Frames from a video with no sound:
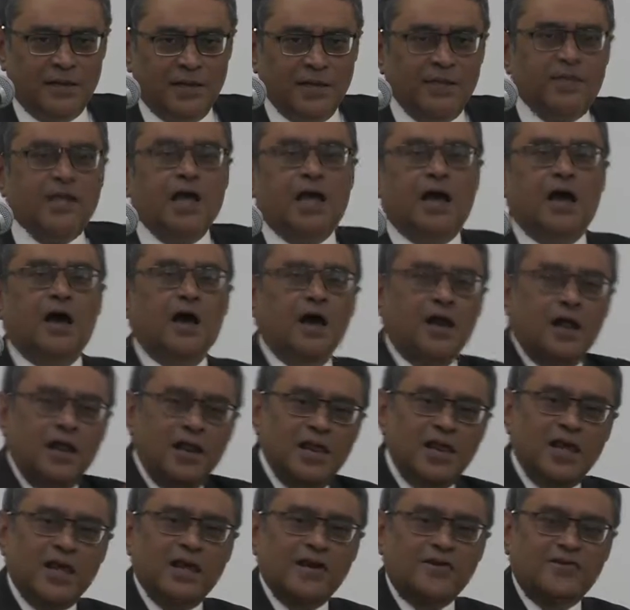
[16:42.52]
the
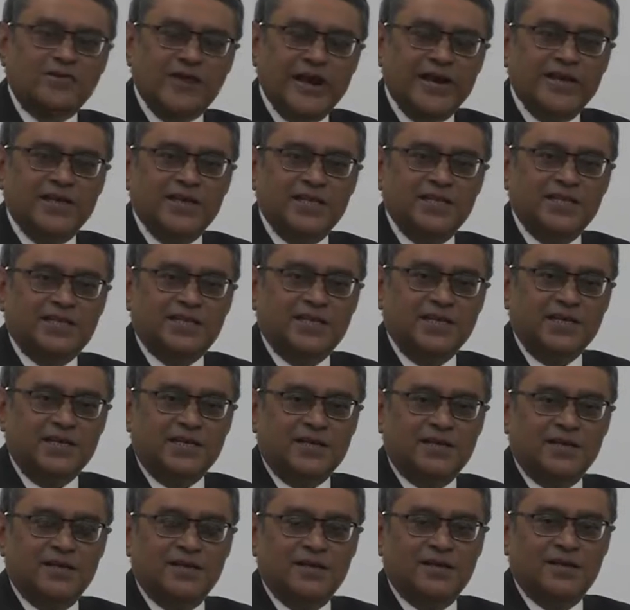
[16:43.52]
earlier tendency
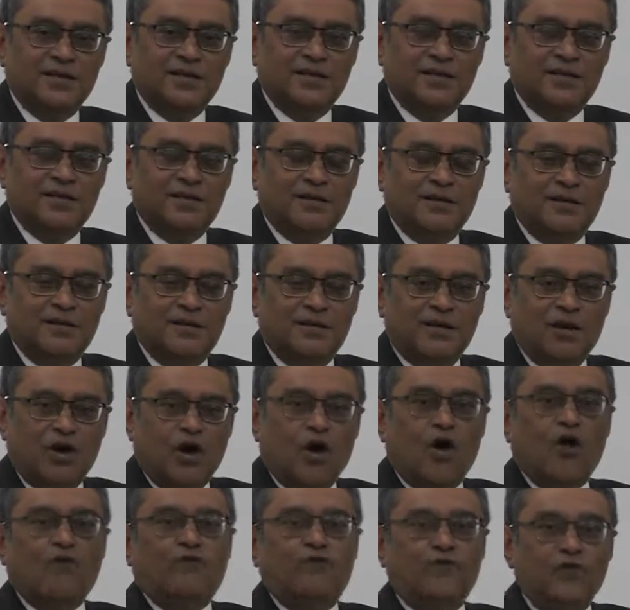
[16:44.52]

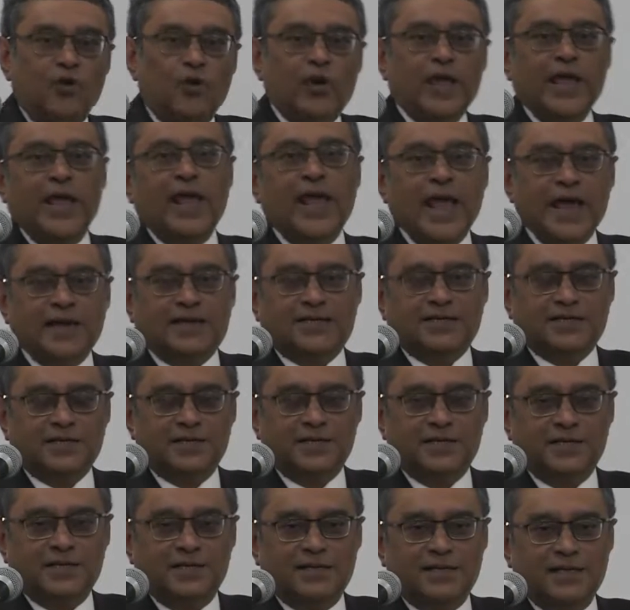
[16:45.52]
of looking at
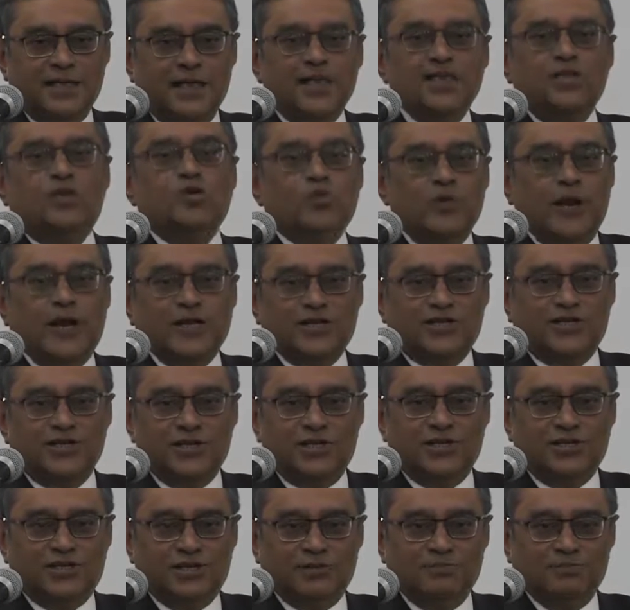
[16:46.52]
Hindu
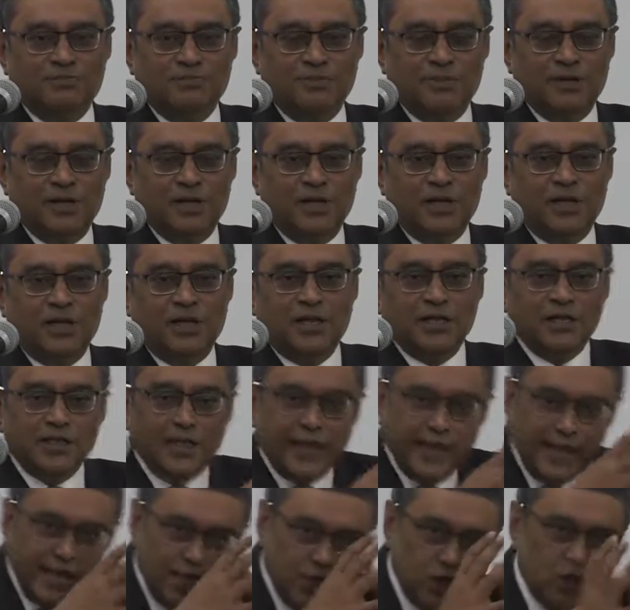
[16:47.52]
nationalism, the
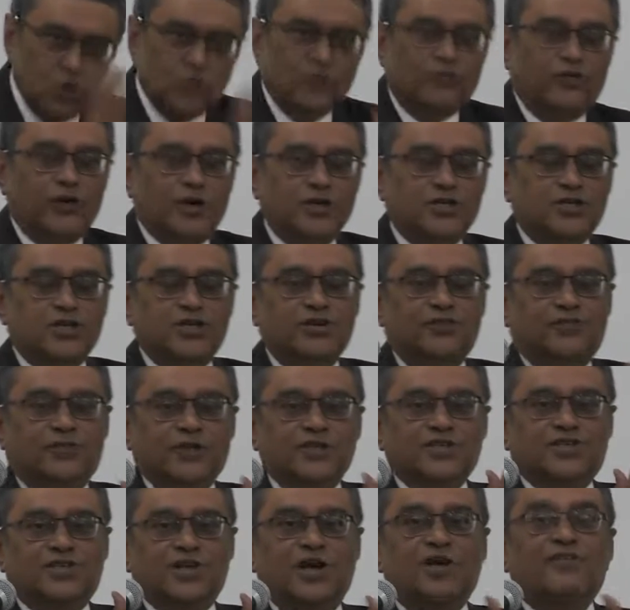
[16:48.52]
Hindu version of
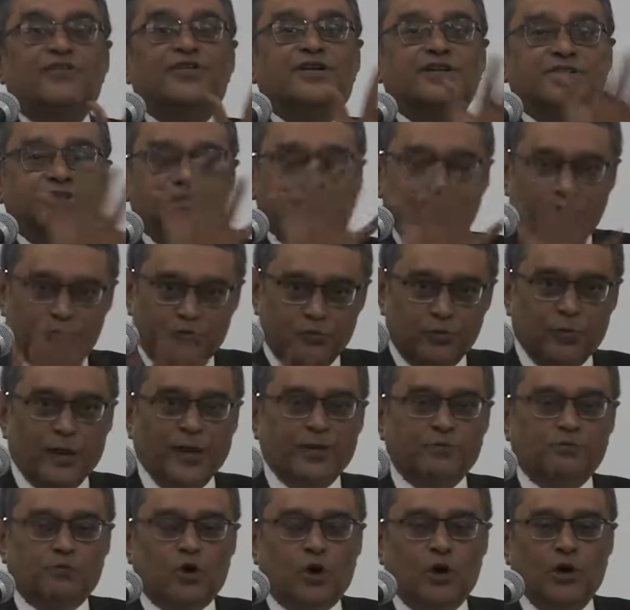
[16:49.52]
conservatism, if you
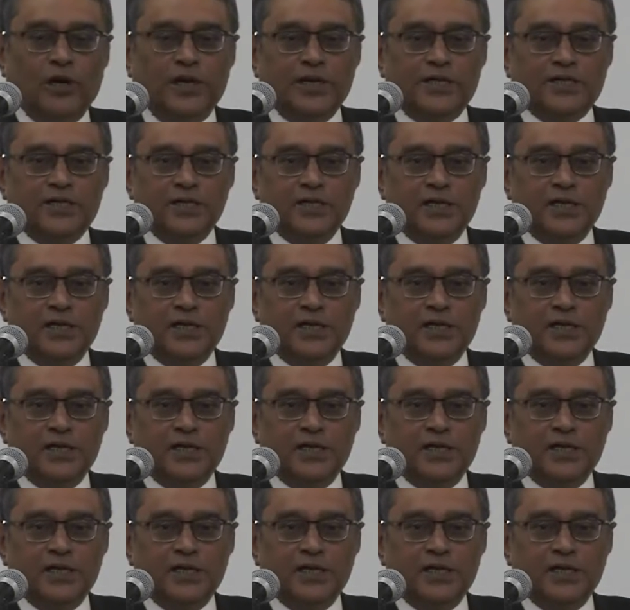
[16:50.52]
might call it,